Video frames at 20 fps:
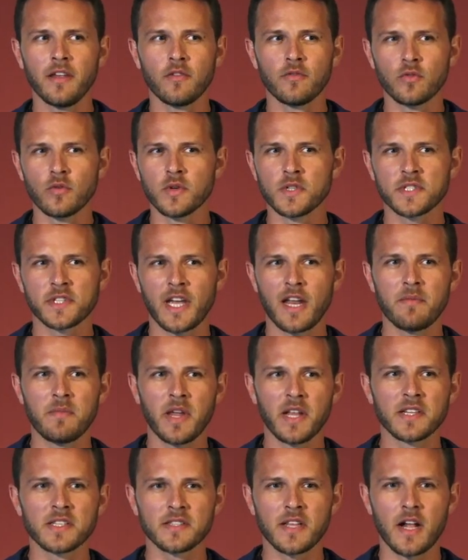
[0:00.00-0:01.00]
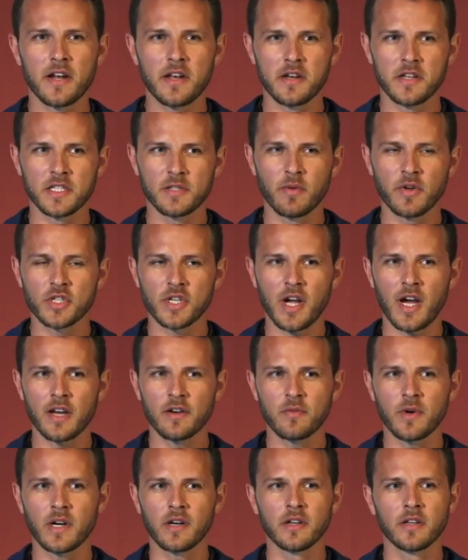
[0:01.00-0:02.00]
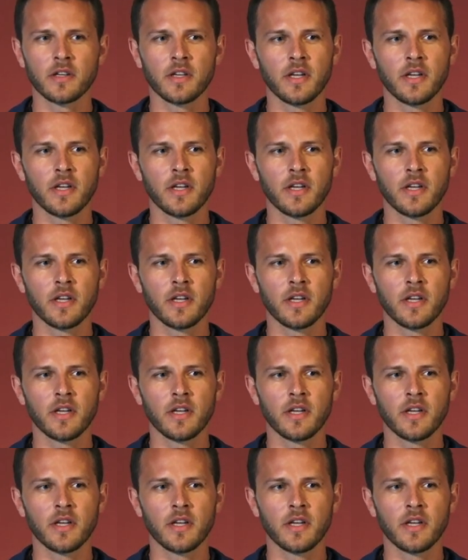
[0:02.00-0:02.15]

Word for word: rules can be installed in the switch hardware.